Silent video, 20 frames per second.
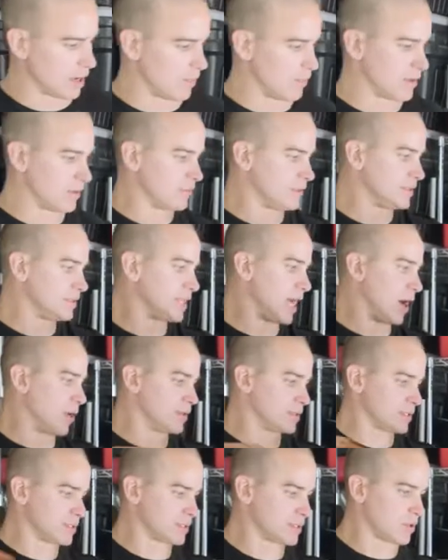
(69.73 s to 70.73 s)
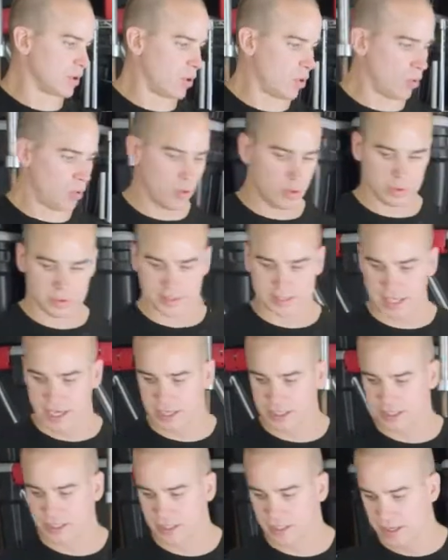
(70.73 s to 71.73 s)
I'm gonna douse this whole
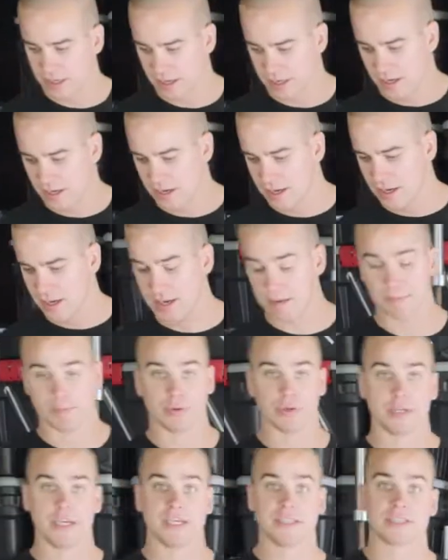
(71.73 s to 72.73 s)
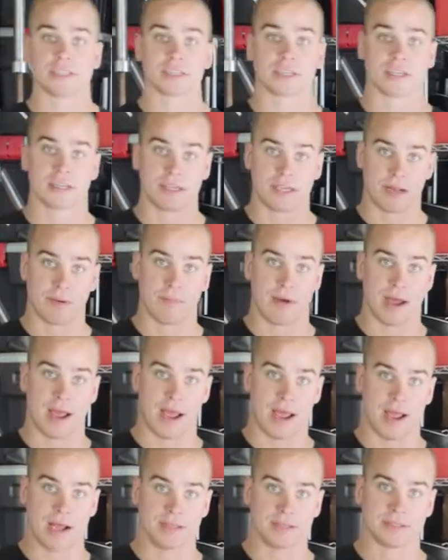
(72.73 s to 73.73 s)
station in bleach, clean up my
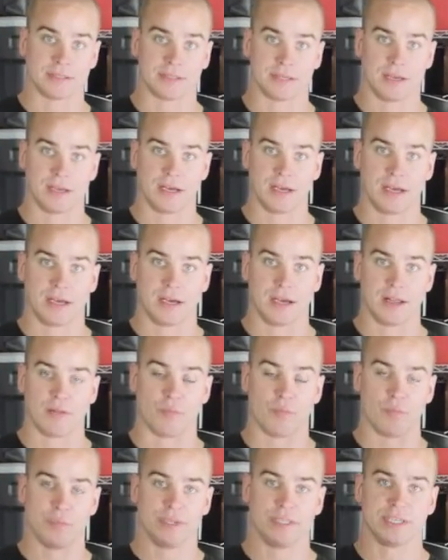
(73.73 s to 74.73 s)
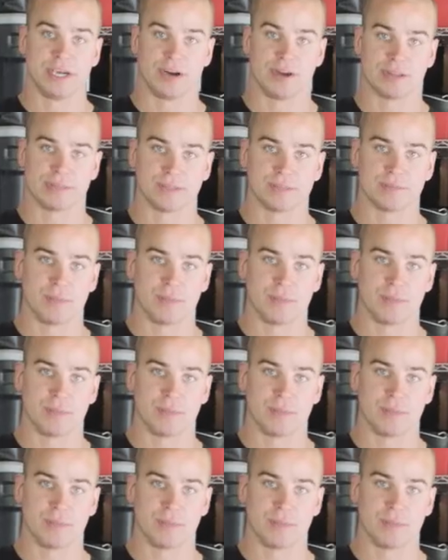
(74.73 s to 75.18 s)
hands, and we'll meet you out at the